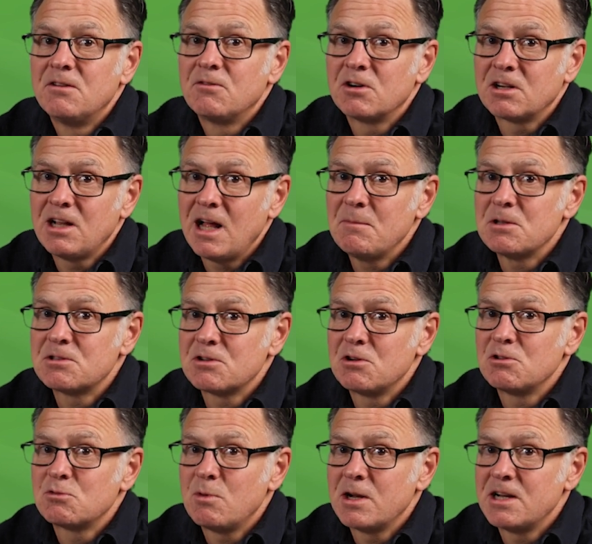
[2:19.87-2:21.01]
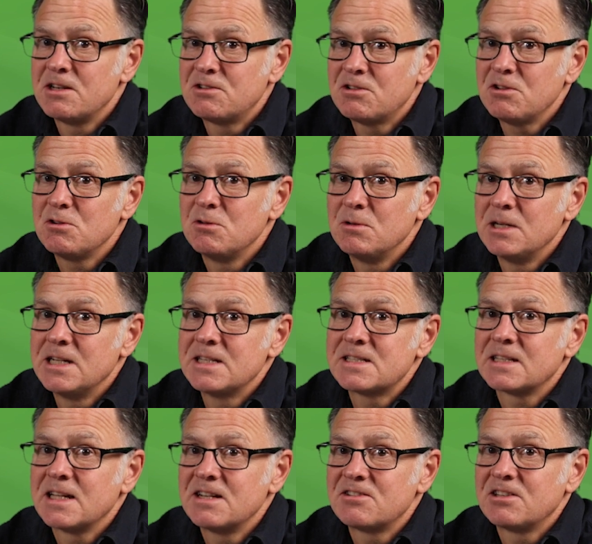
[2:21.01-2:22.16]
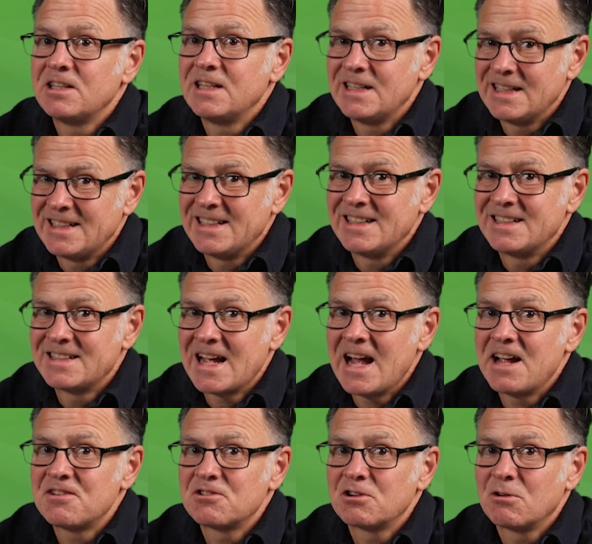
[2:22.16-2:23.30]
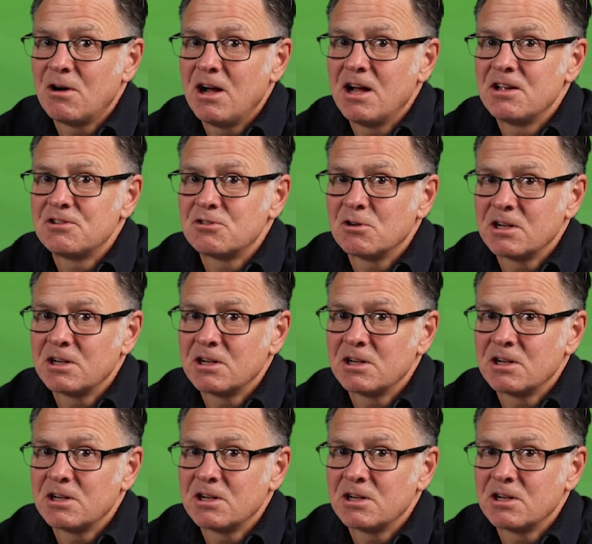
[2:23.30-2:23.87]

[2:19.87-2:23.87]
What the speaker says: For climate zones 1 and 2, installation in an attached garage